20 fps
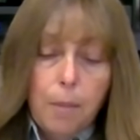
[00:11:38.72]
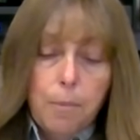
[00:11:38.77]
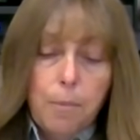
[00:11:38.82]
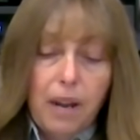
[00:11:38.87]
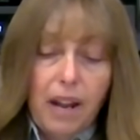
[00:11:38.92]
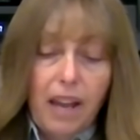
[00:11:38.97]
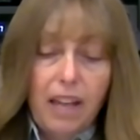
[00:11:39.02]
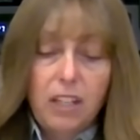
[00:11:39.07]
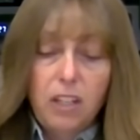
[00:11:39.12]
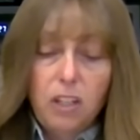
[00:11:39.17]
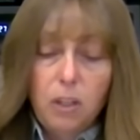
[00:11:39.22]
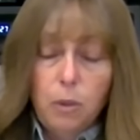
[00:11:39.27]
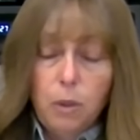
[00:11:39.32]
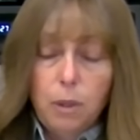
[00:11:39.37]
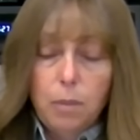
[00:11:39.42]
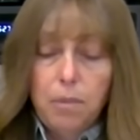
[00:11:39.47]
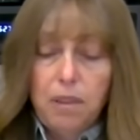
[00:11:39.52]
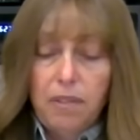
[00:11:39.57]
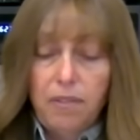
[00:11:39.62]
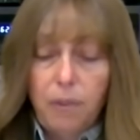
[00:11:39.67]
But I do
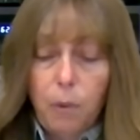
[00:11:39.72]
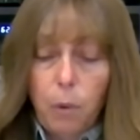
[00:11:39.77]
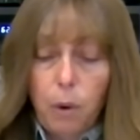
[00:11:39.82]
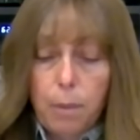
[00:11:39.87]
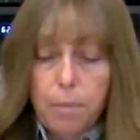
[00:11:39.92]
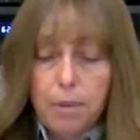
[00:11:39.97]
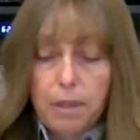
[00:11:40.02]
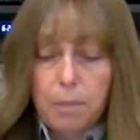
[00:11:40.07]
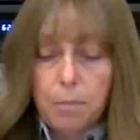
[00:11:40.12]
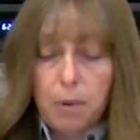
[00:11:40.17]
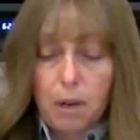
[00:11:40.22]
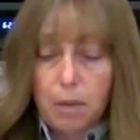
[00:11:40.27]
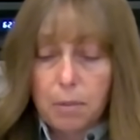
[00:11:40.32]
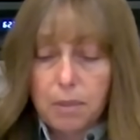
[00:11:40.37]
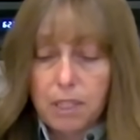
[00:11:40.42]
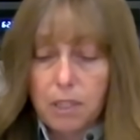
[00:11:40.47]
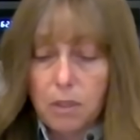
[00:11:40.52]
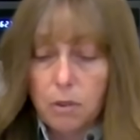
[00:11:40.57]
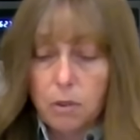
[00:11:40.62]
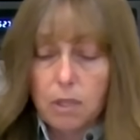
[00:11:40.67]
it before I put the
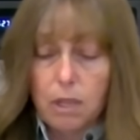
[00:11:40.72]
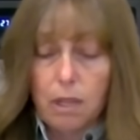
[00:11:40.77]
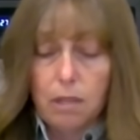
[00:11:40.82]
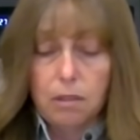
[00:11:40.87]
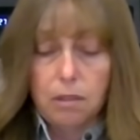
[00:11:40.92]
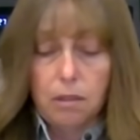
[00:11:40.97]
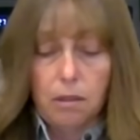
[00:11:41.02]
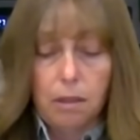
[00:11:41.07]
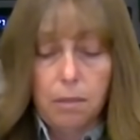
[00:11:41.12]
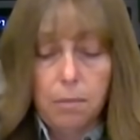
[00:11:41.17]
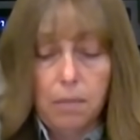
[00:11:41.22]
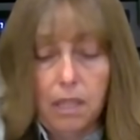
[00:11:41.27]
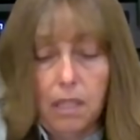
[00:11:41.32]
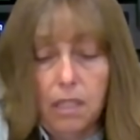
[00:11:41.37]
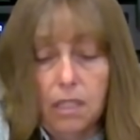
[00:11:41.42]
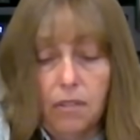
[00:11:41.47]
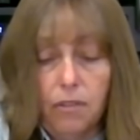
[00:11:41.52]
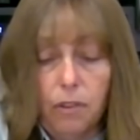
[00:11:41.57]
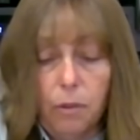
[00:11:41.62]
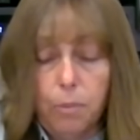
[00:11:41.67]
barbecue sauce on it,
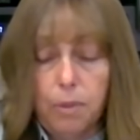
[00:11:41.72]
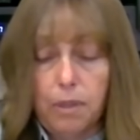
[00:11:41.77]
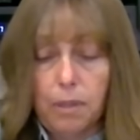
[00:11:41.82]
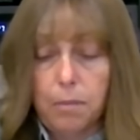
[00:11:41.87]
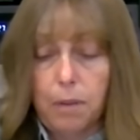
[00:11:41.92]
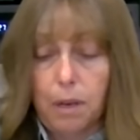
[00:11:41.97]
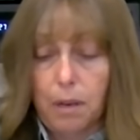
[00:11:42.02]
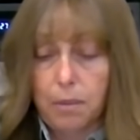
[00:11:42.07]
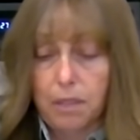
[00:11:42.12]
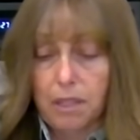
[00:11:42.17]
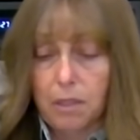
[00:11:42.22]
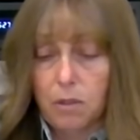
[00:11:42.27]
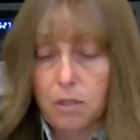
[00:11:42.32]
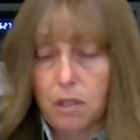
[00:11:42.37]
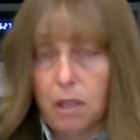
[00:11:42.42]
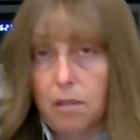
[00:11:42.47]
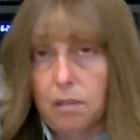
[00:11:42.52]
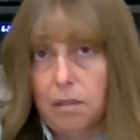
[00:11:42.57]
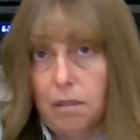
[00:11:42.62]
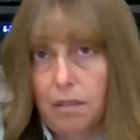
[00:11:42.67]
because if you put the barbecue
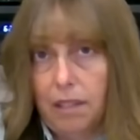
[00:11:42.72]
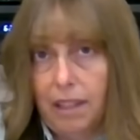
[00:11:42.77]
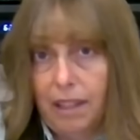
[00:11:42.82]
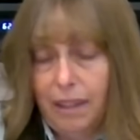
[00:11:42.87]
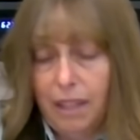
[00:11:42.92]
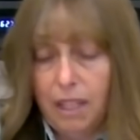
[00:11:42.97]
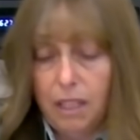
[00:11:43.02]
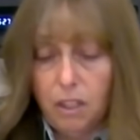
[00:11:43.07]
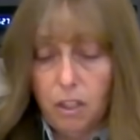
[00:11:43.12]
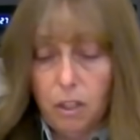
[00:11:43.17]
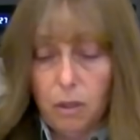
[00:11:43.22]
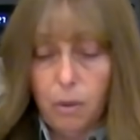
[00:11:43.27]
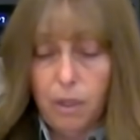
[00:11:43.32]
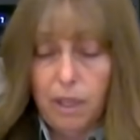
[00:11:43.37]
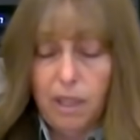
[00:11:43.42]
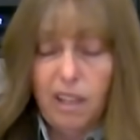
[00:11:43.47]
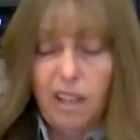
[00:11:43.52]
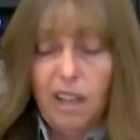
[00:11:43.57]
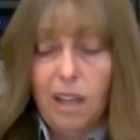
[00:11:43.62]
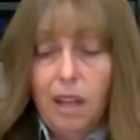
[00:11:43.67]
sauce on it and then do
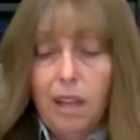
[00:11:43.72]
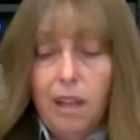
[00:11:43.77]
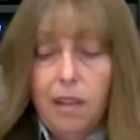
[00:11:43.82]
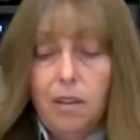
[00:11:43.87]
it,